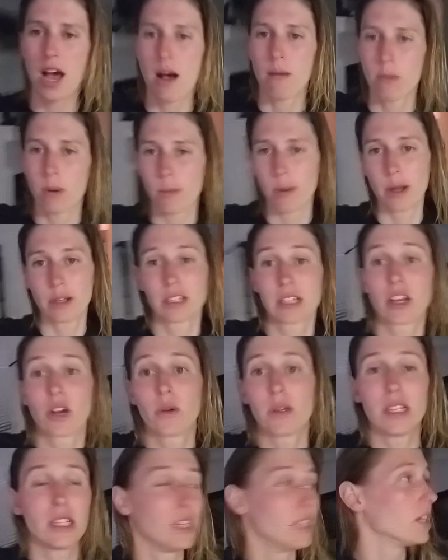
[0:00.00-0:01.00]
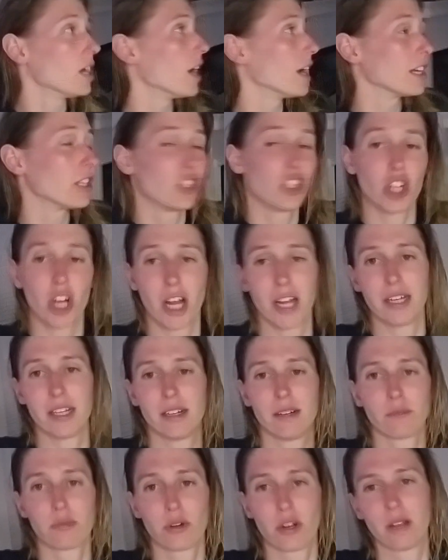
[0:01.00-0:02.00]
I'm about to go eat a
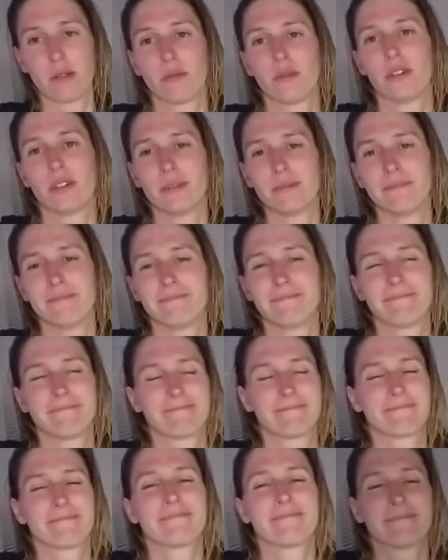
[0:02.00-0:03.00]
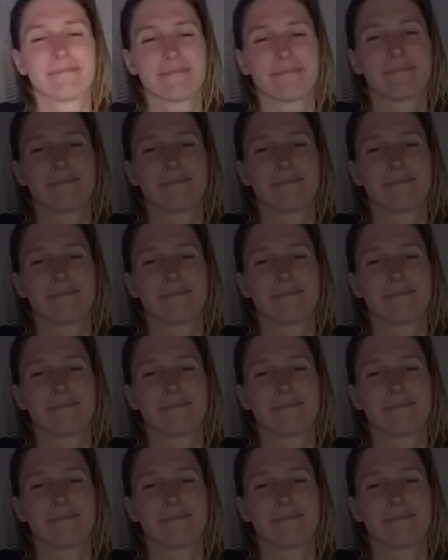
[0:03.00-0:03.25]
giant prime rib. Okay